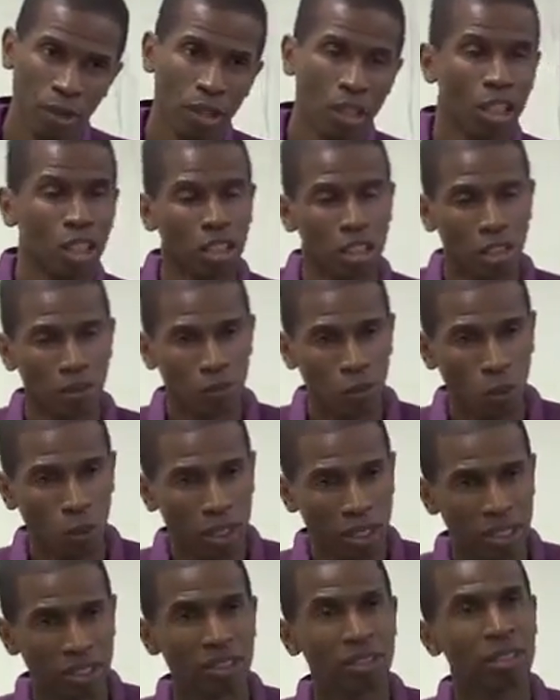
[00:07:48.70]

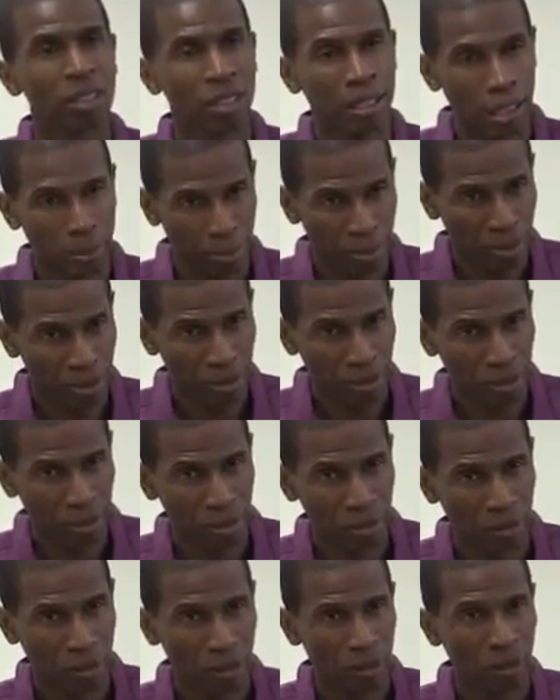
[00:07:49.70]
clairvoyance,
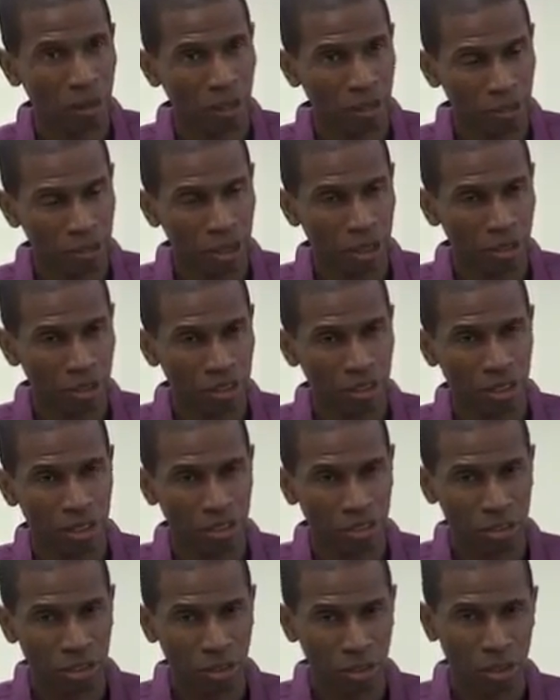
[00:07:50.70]
telepathy, etc.,
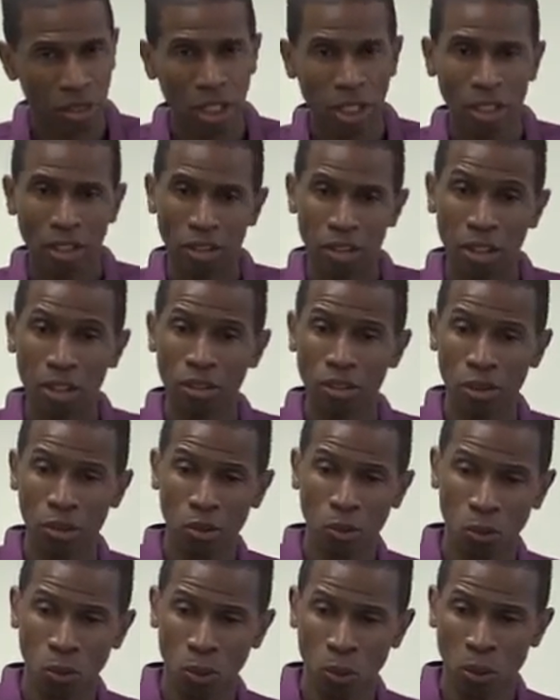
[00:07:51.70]
etc., etc. These
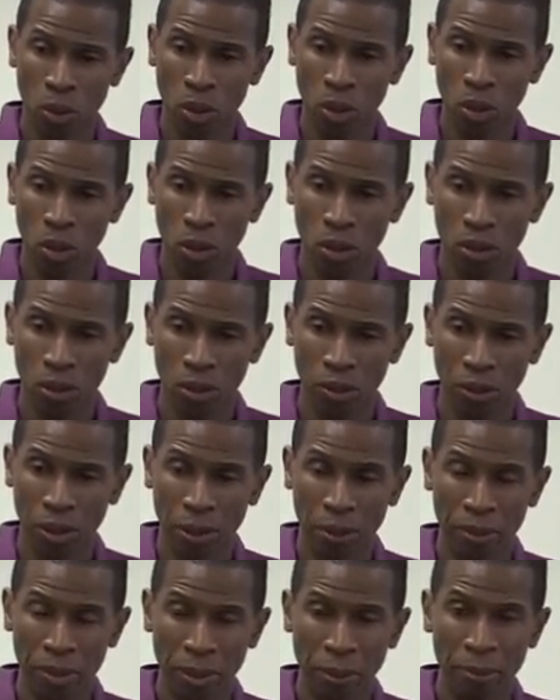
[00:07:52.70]
are what we call
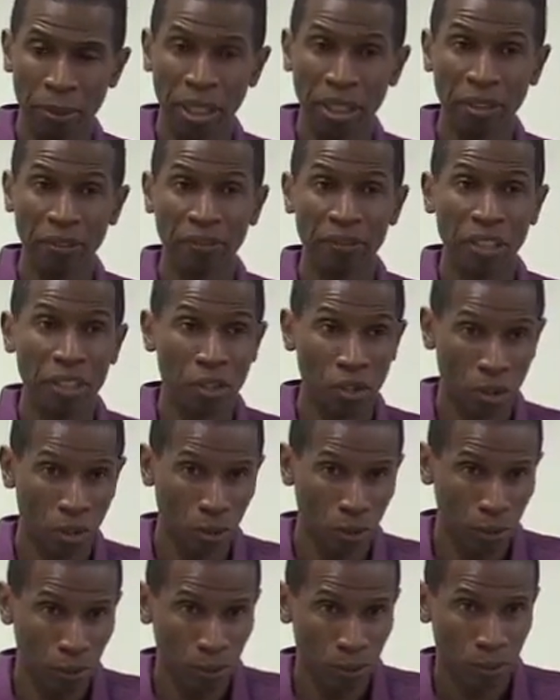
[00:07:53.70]
the
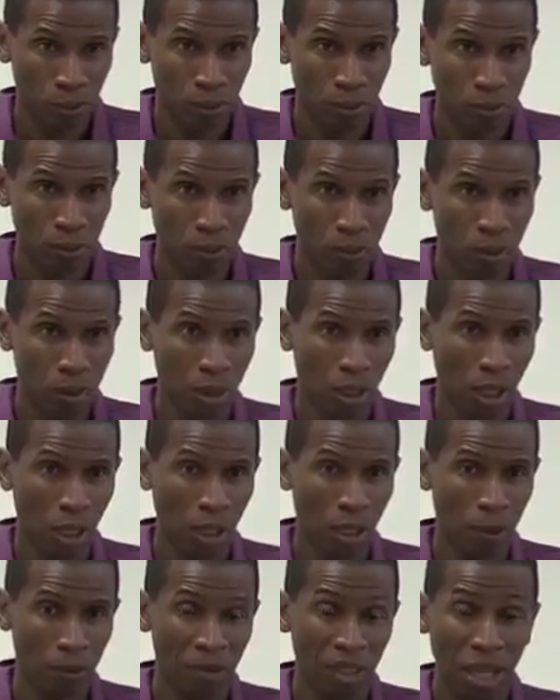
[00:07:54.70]
metaphysical,
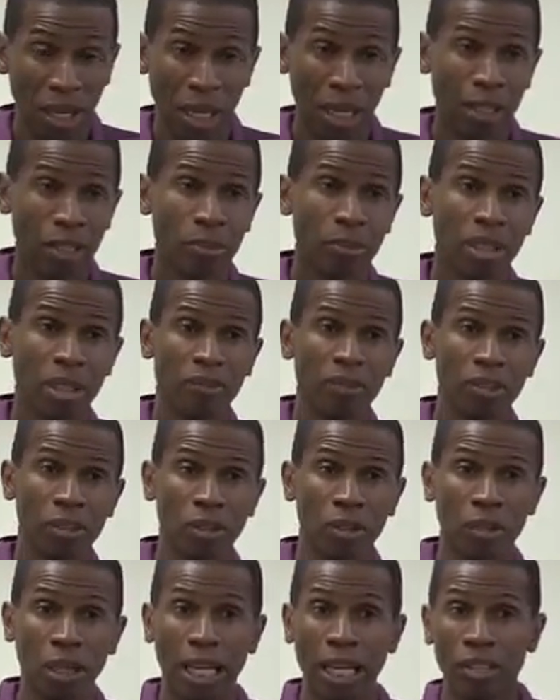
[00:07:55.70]
the higher
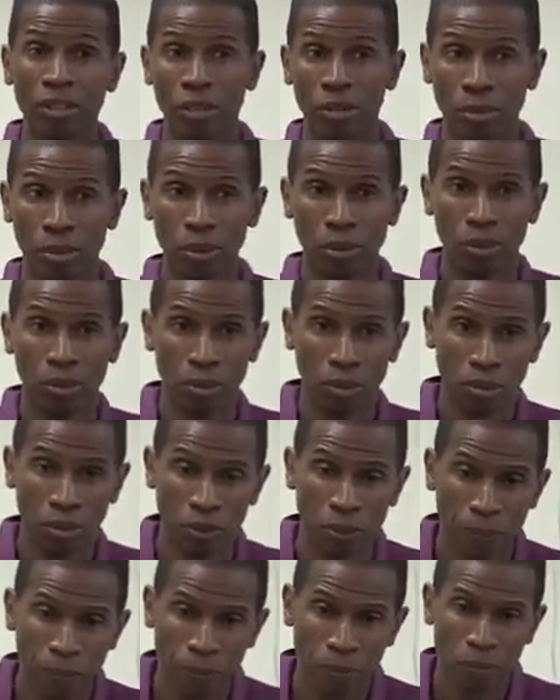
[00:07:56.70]
metaphysical
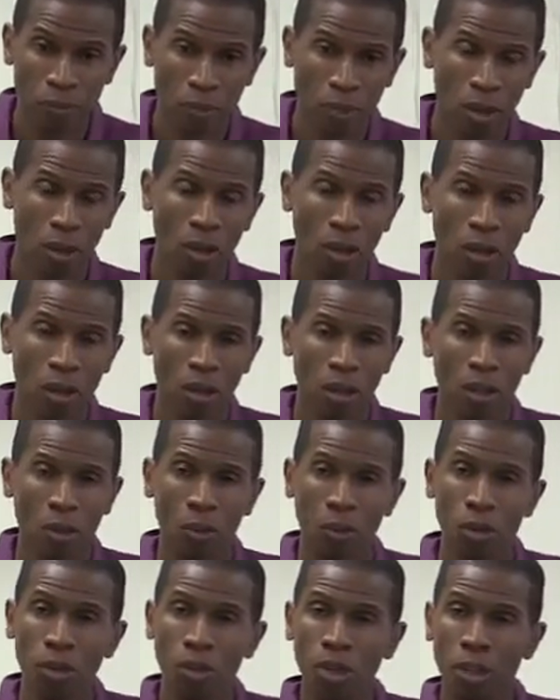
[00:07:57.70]
attributes.
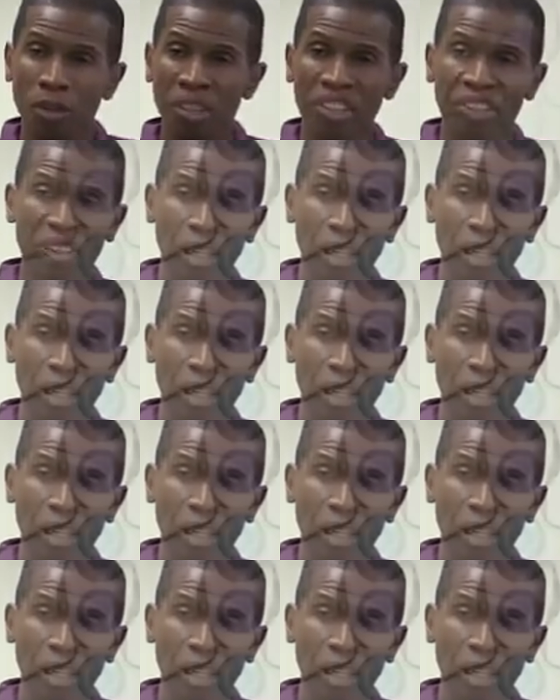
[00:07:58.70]
When you deal with the